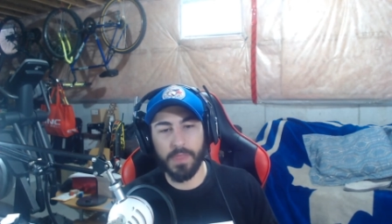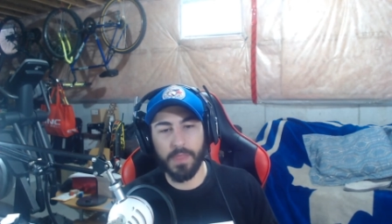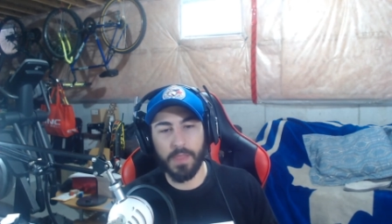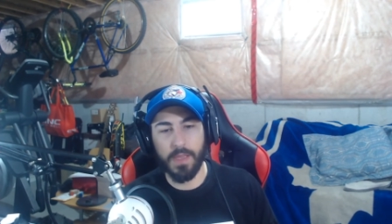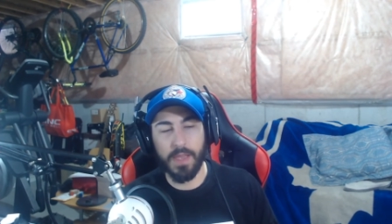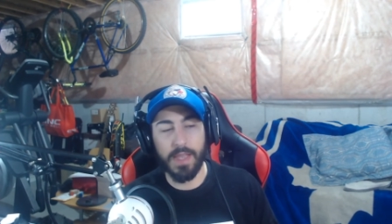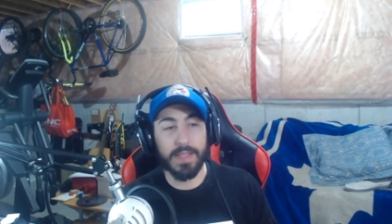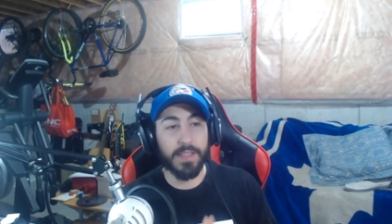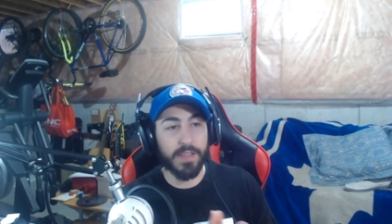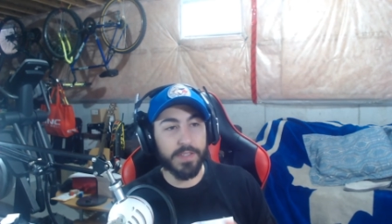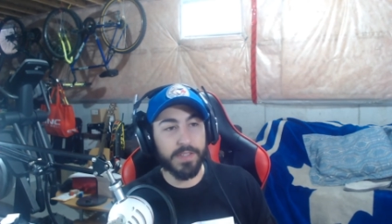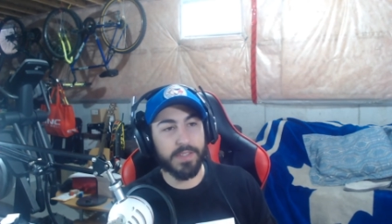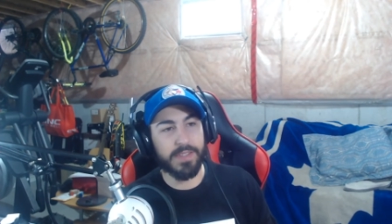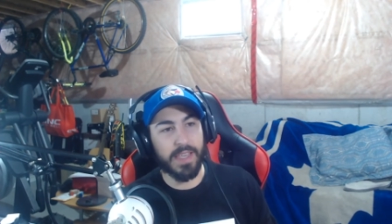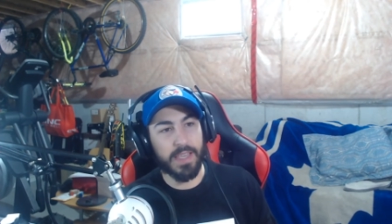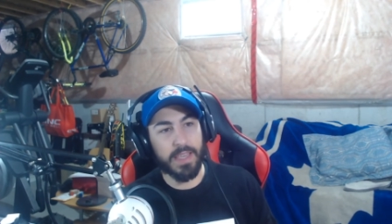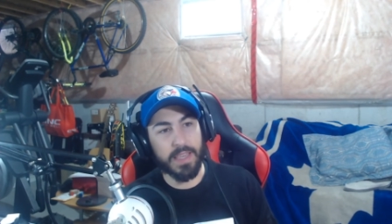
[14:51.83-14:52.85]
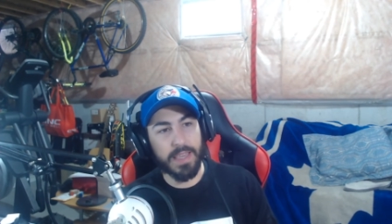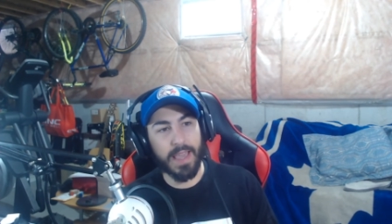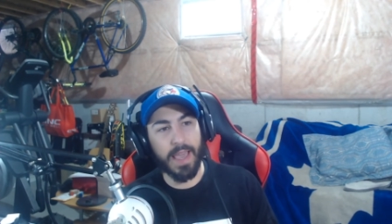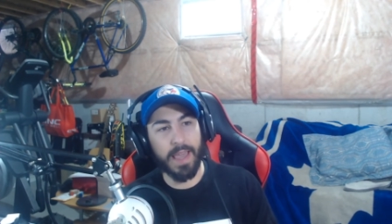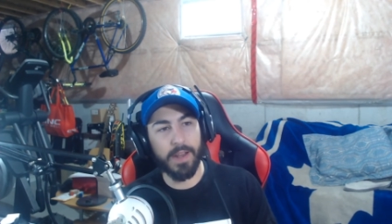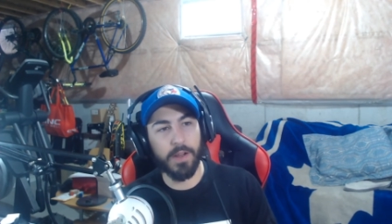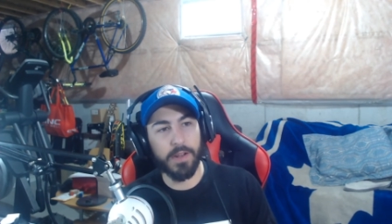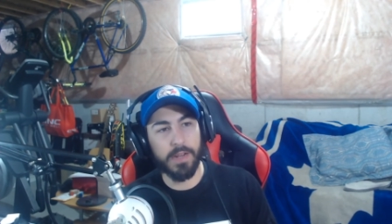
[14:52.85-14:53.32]
It doesn't say
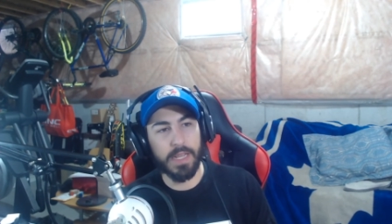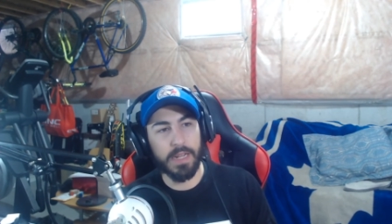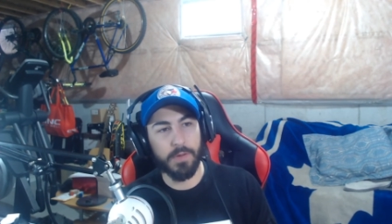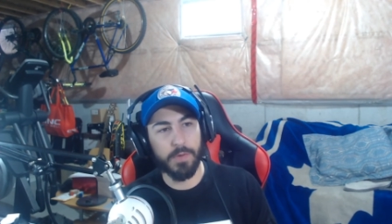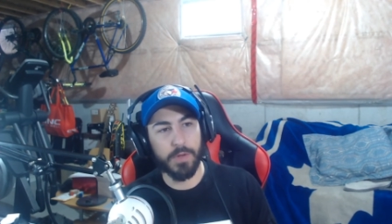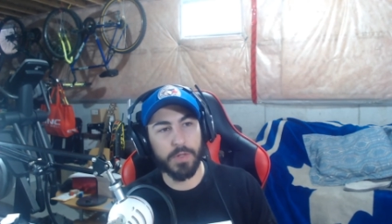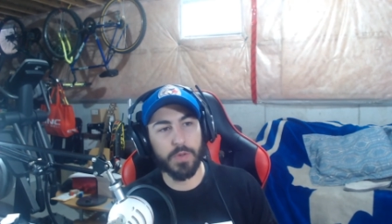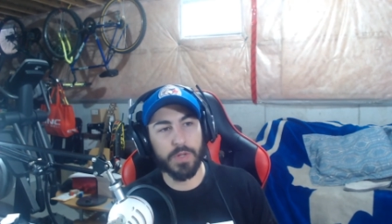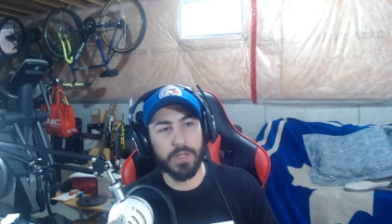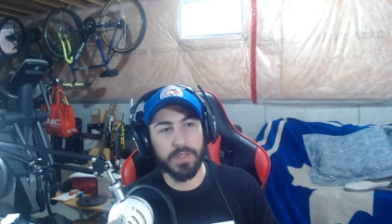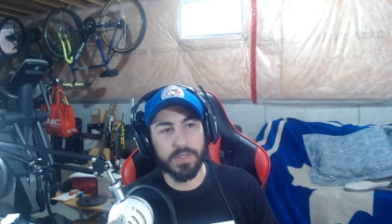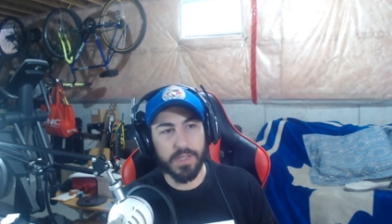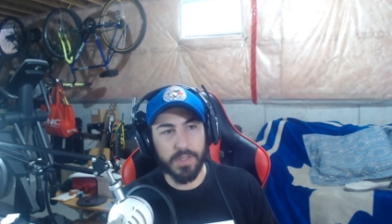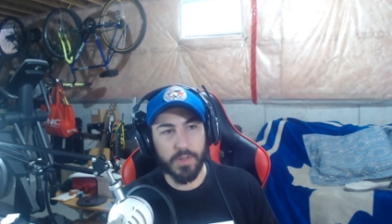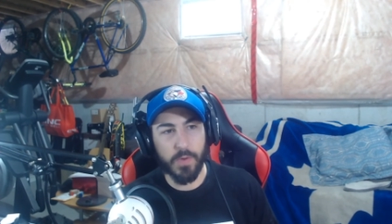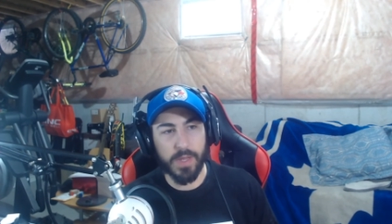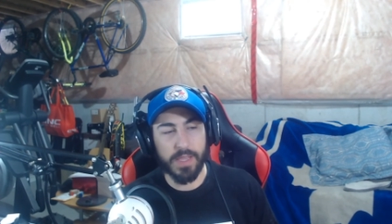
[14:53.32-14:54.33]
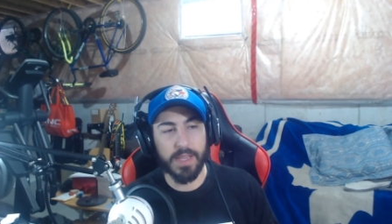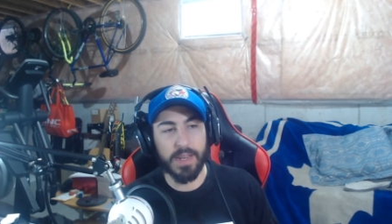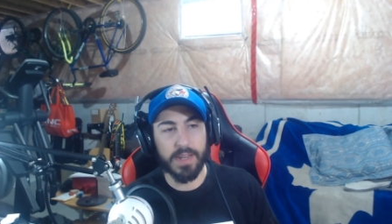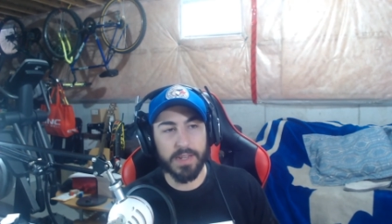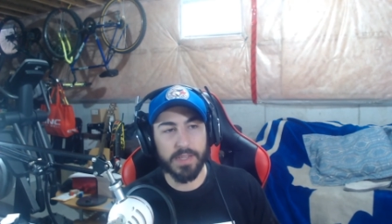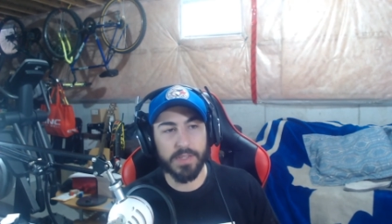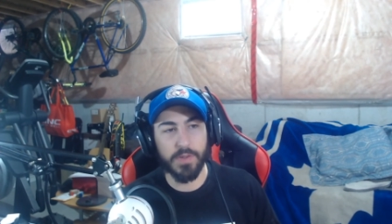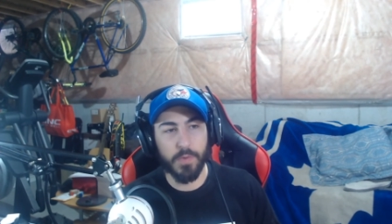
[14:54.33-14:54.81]
EN on it, which would insinuate that
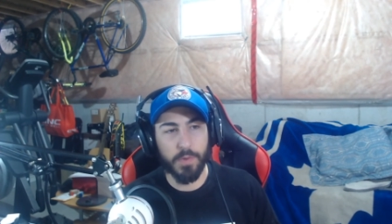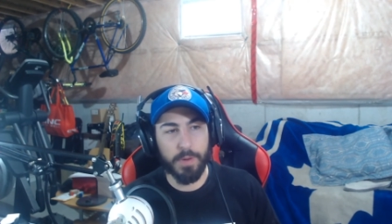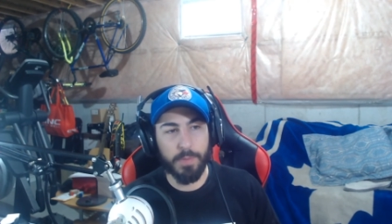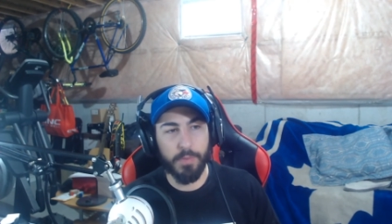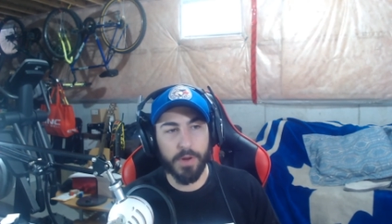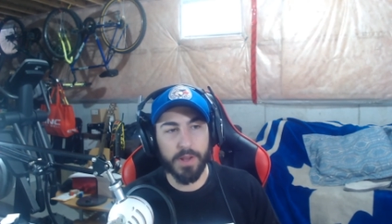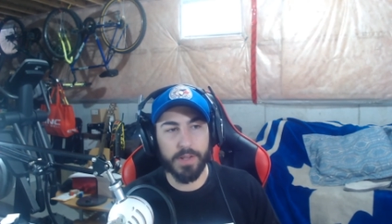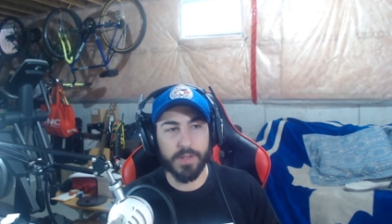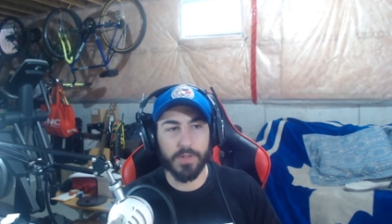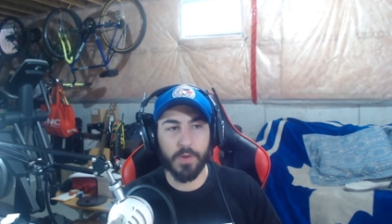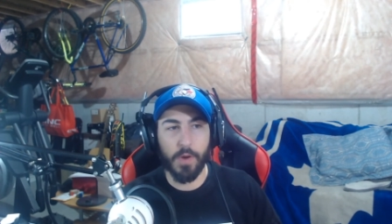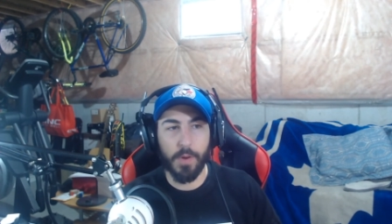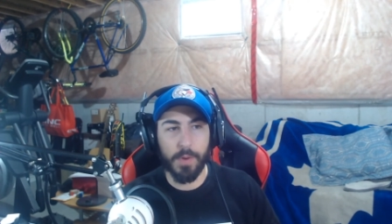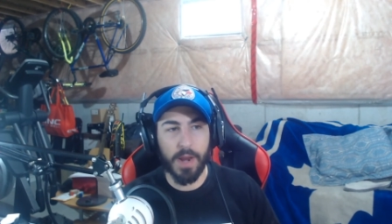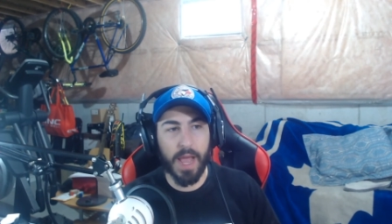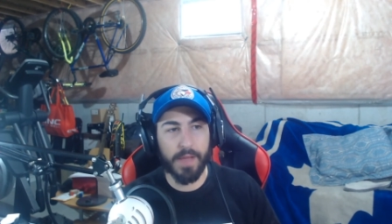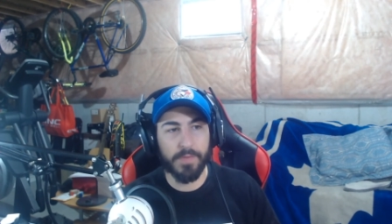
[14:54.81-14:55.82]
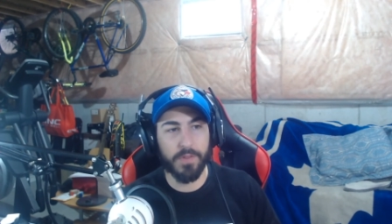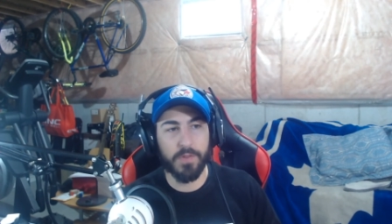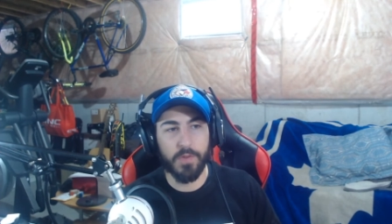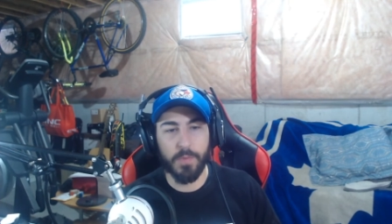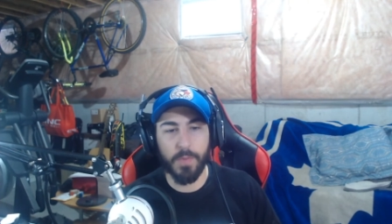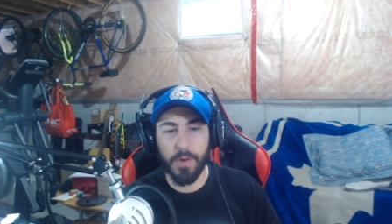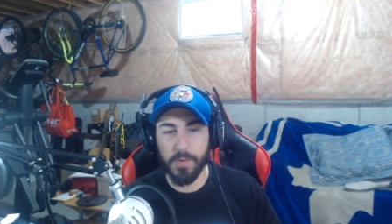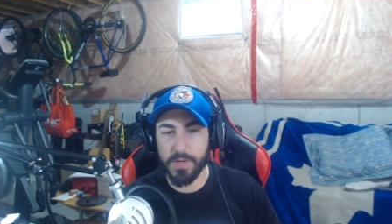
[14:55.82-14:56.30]
it is a reprint, so I'm going to have to
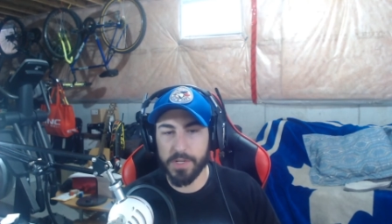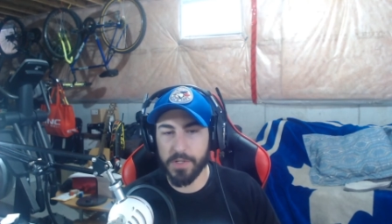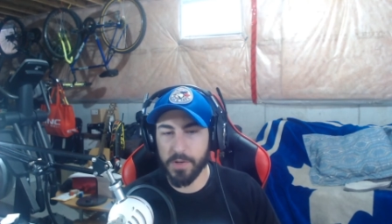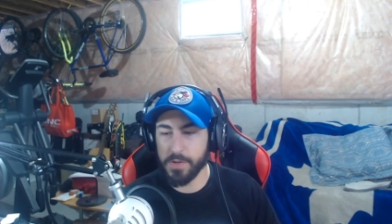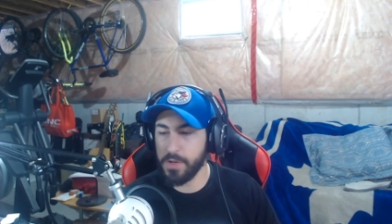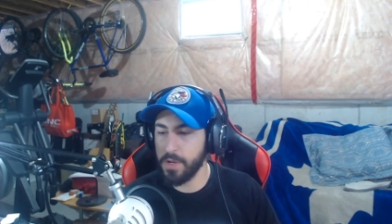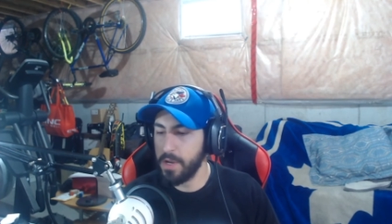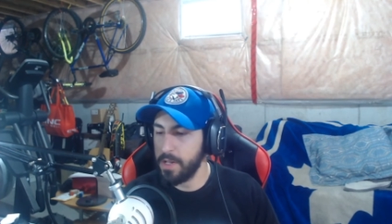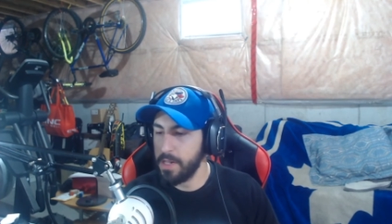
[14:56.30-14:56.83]
do my research.